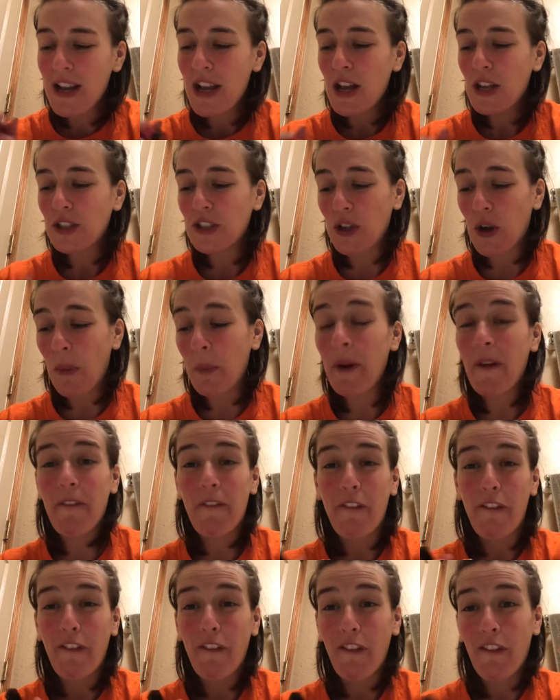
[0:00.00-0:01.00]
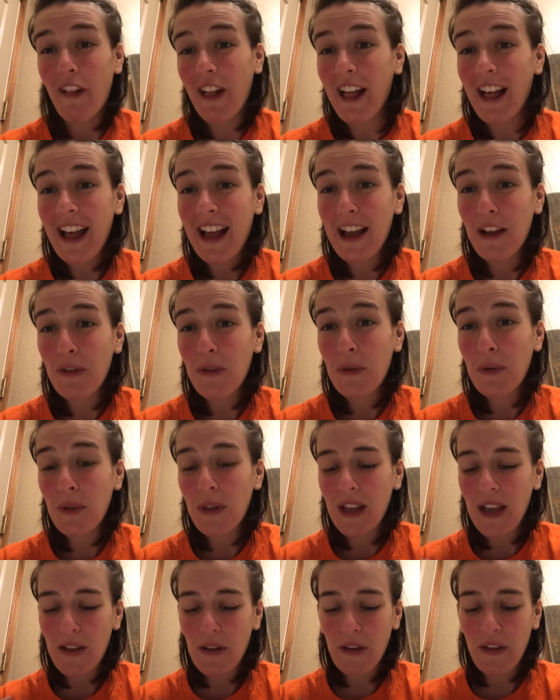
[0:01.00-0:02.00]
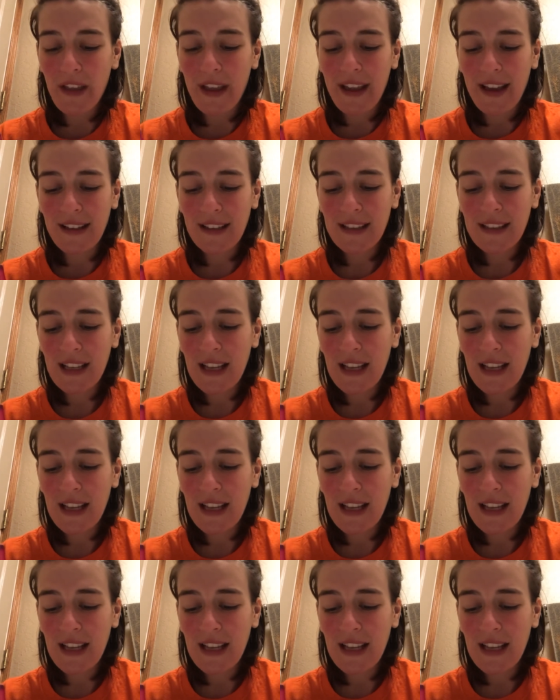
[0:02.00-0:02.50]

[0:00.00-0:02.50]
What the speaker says: So I'm going to fly through the other things.